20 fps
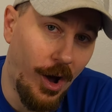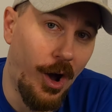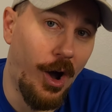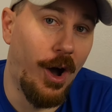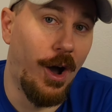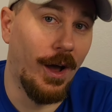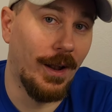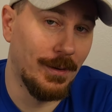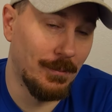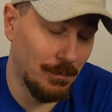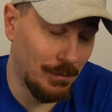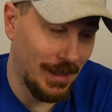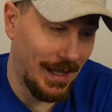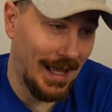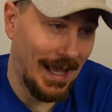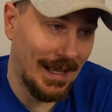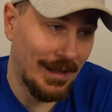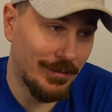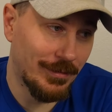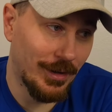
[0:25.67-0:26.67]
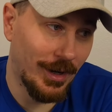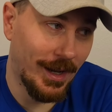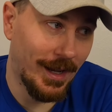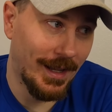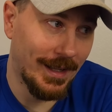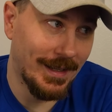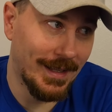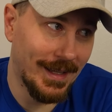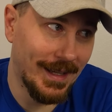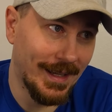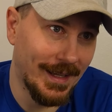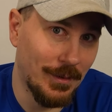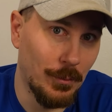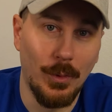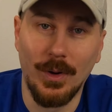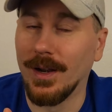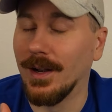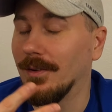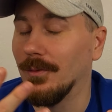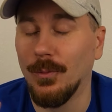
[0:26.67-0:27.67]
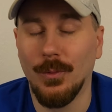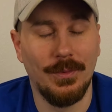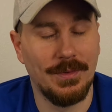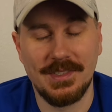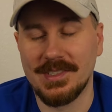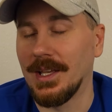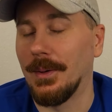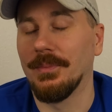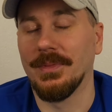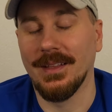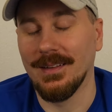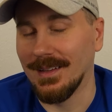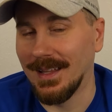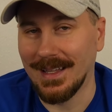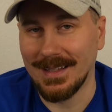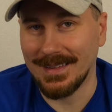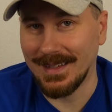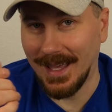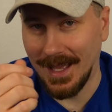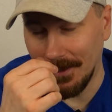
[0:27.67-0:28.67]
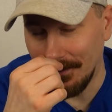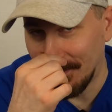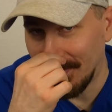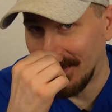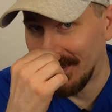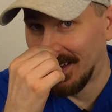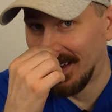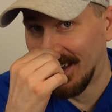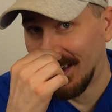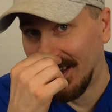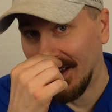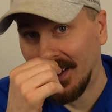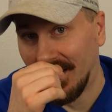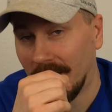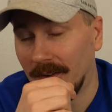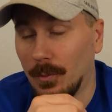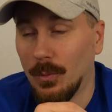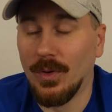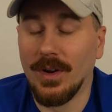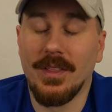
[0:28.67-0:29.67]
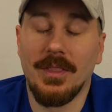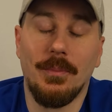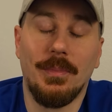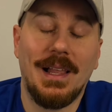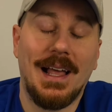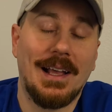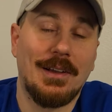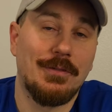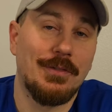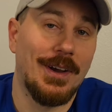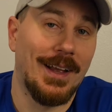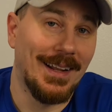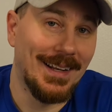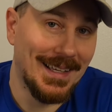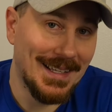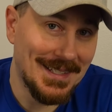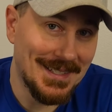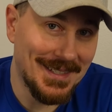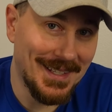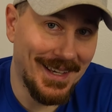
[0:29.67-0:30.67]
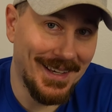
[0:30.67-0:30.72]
On Black Friday, something like that. One of the Black Friday sales.